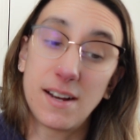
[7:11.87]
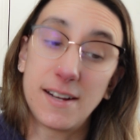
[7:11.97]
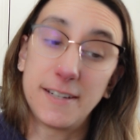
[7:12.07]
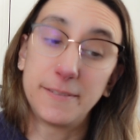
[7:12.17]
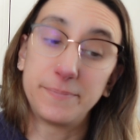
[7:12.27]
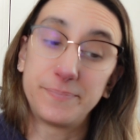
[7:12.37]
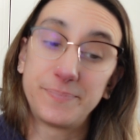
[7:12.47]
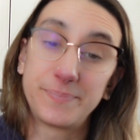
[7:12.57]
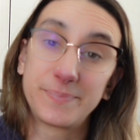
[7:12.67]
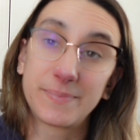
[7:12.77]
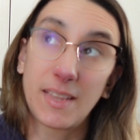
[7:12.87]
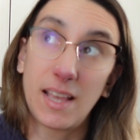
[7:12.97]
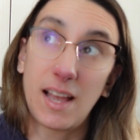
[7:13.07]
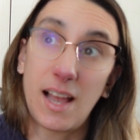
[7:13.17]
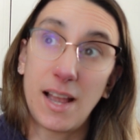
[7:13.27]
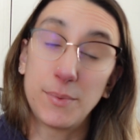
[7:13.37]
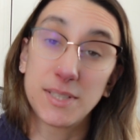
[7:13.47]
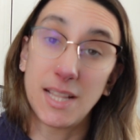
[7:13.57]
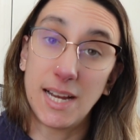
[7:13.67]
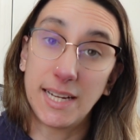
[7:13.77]
I
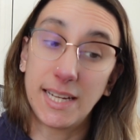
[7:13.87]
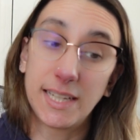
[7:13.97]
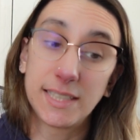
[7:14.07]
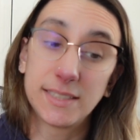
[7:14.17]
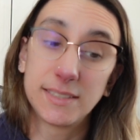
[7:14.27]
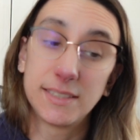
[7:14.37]
was lying.